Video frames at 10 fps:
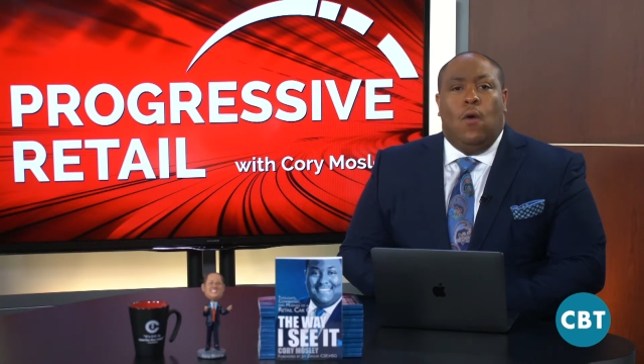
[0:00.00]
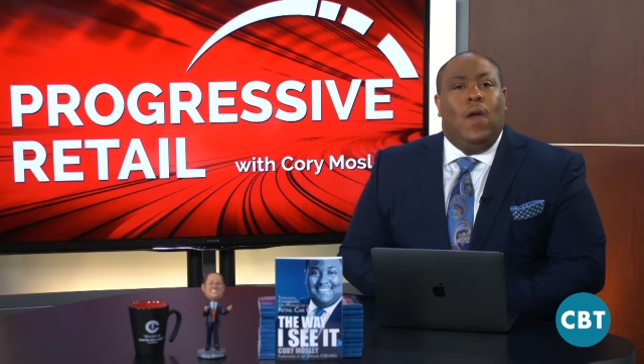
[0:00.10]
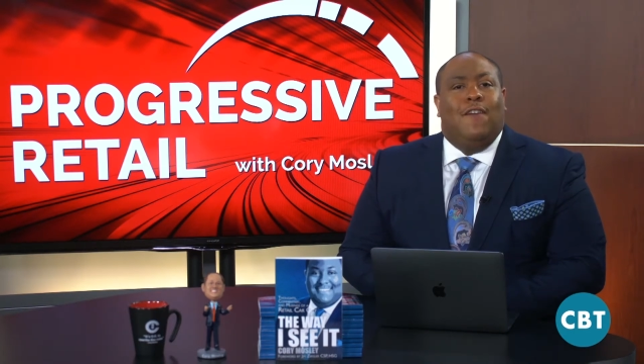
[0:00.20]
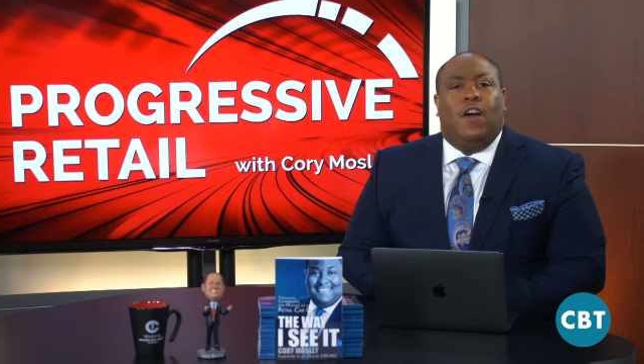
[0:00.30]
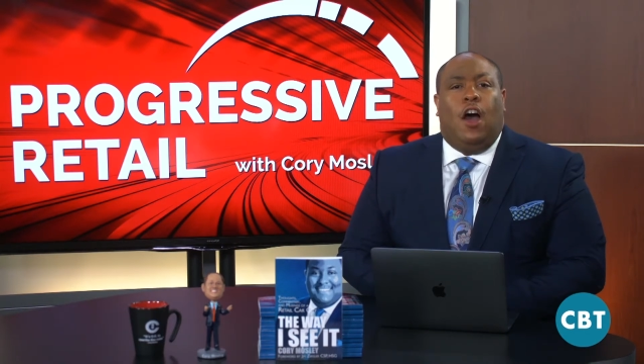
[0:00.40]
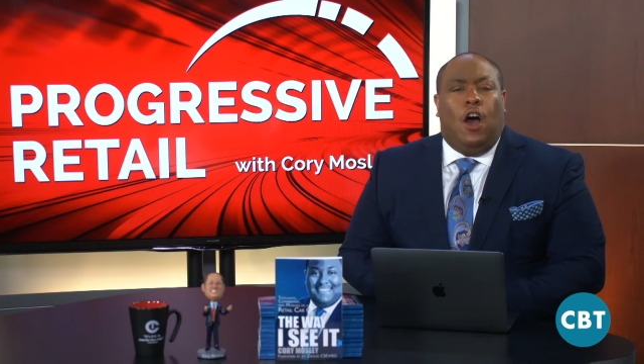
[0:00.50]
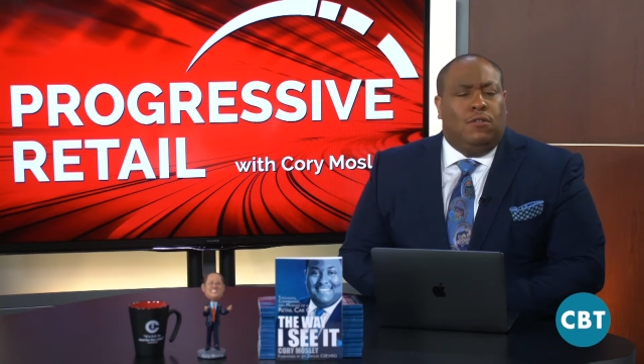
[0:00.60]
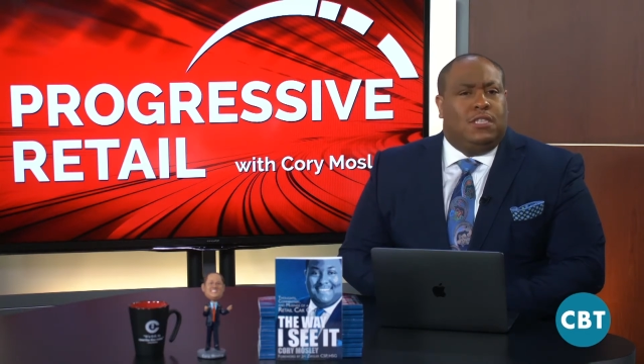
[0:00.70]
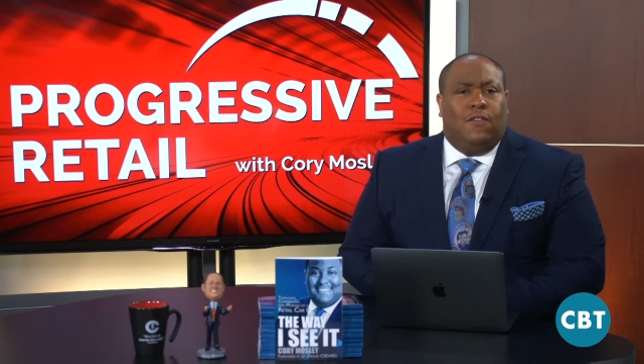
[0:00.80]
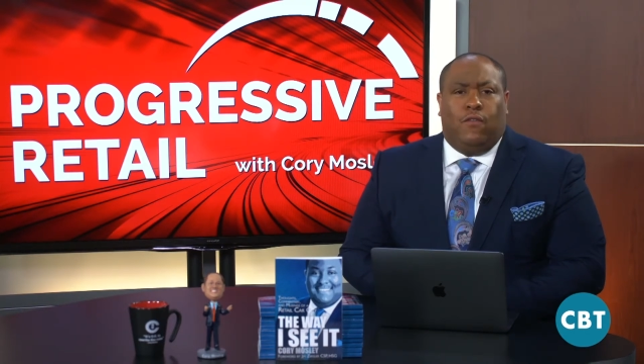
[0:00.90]
We have a
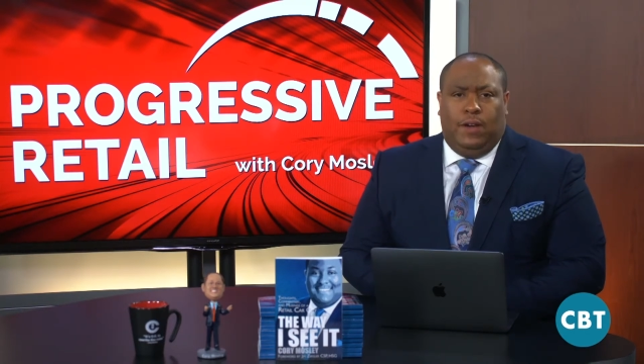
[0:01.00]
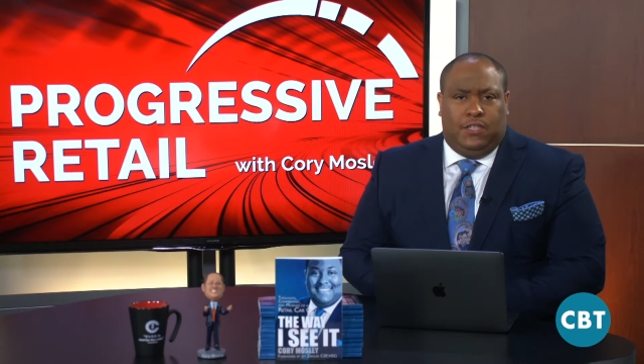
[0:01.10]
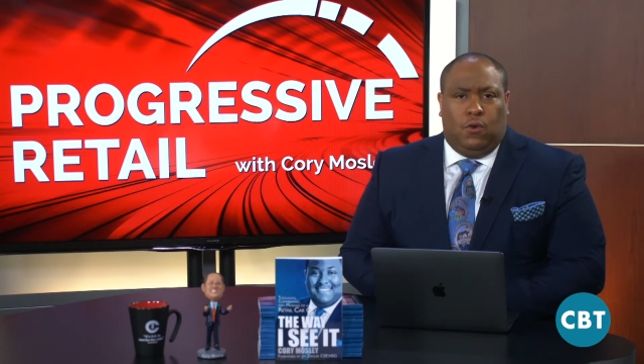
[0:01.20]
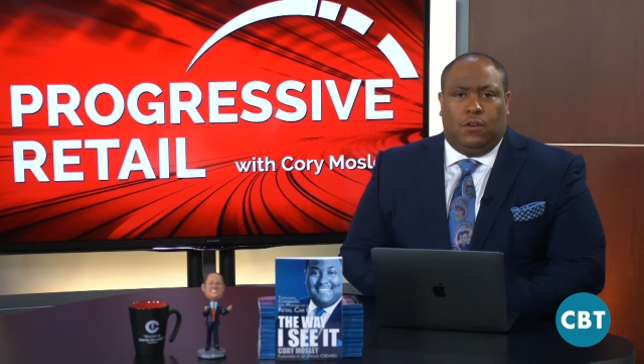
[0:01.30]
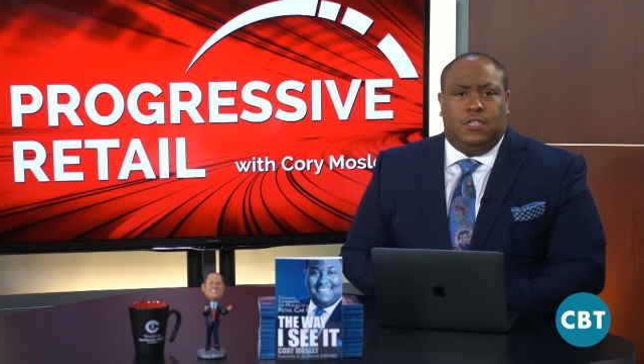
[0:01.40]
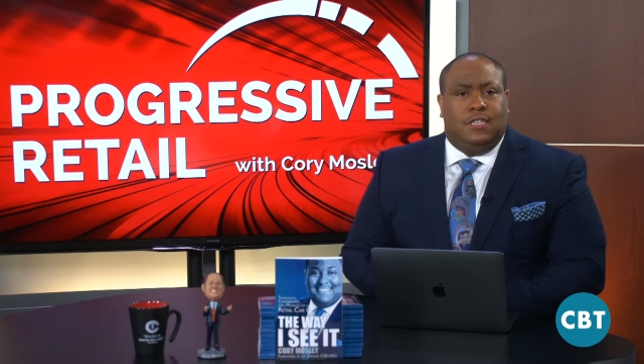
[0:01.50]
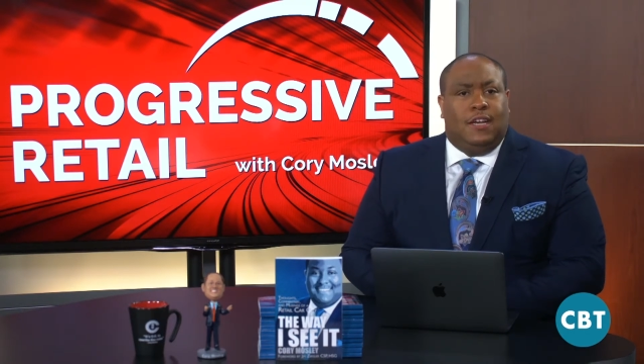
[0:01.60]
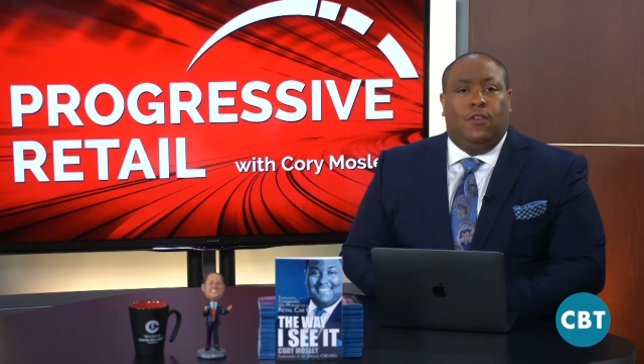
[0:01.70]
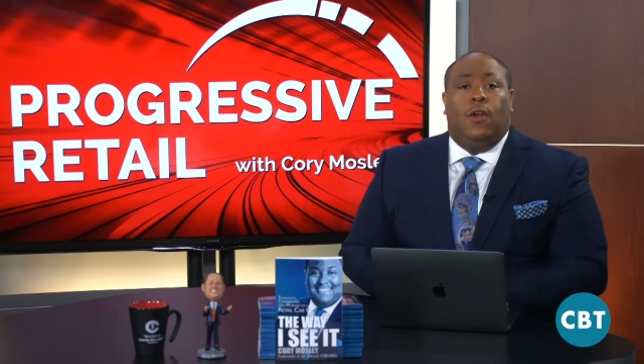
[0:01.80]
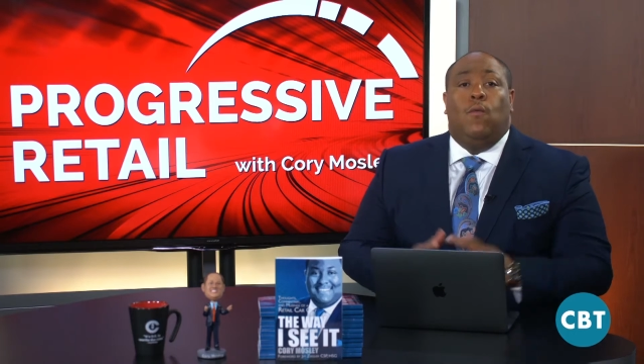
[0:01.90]
host of resources, including